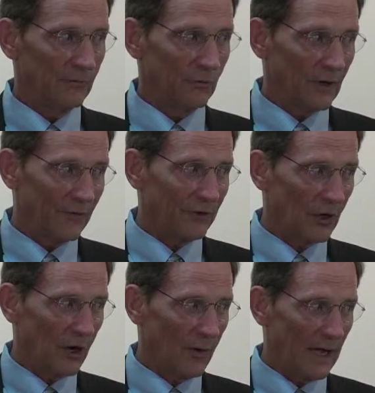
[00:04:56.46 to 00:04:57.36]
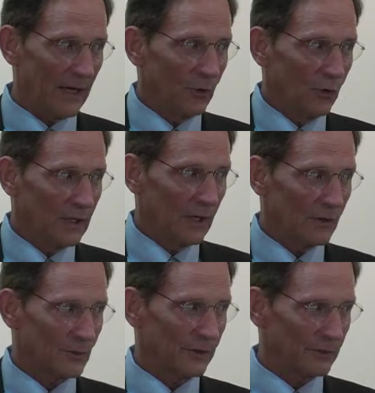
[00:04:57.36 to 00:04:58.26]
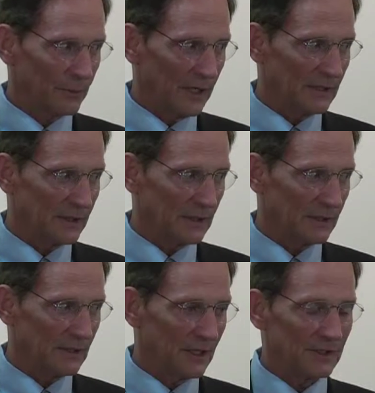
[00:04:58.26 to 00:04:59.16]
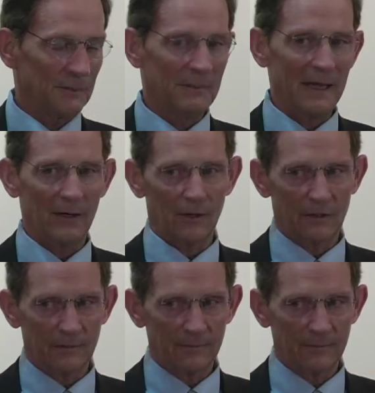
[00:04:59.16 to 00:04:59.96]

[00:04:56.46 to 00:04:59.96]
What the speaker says: If you've got the ROI, who cares what the price is? It doesn't matter.